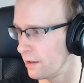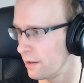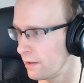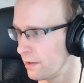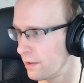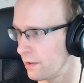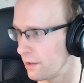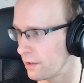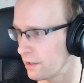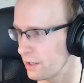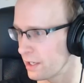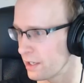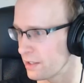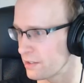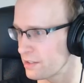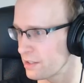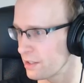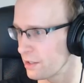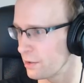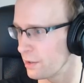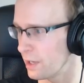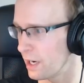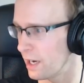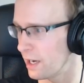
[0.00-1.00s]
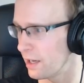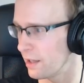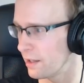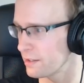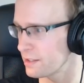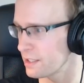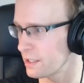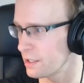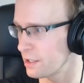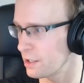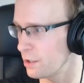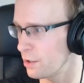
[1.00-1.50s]
okay, so there's
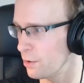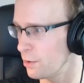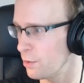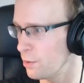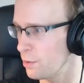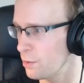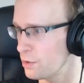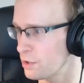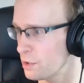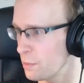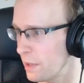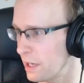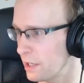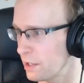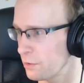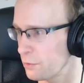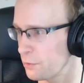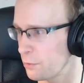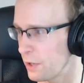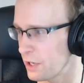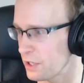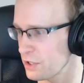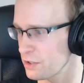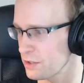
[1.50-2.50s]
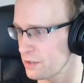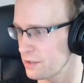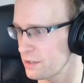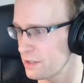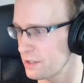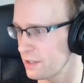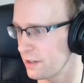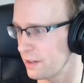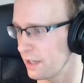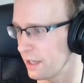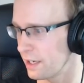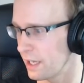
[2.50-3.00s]
a huge amount of
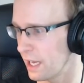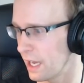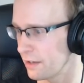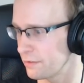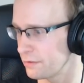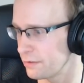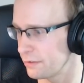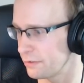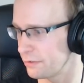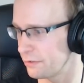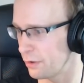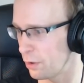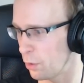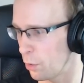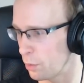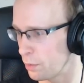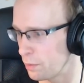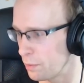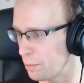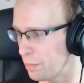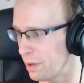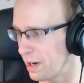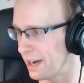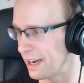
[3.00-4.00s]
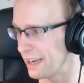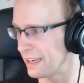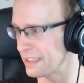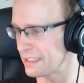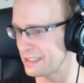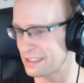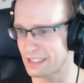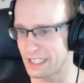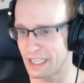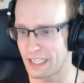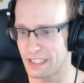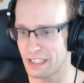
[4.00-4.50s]
questions that have flown by
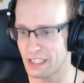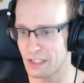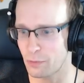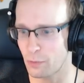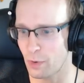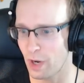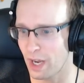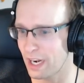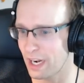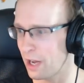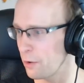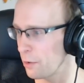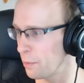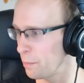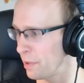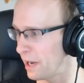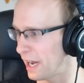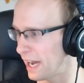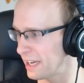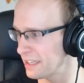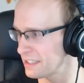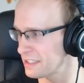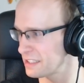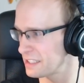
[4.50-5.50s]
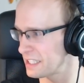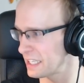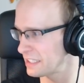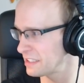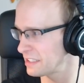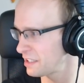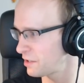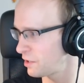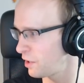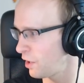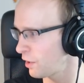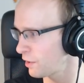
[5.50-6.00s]
since. We are now past 6
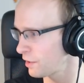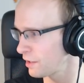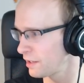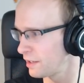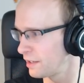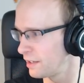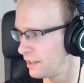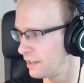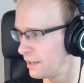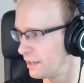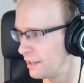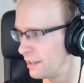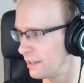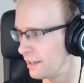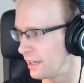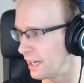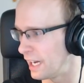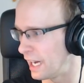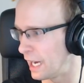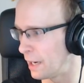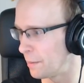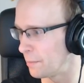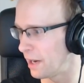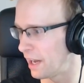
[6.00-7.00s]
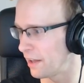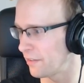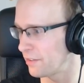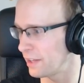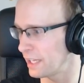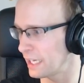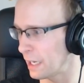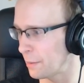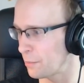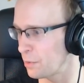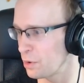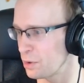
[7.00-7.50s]
o'clock. I
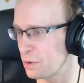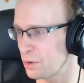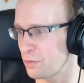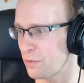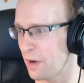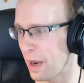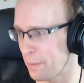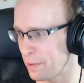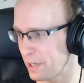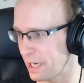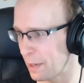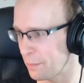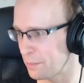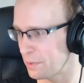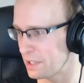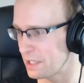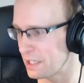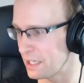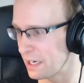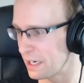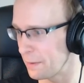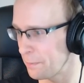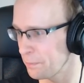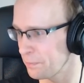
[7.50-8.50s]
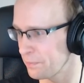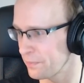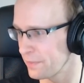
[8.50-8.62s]
think I'm going to wrap it up here.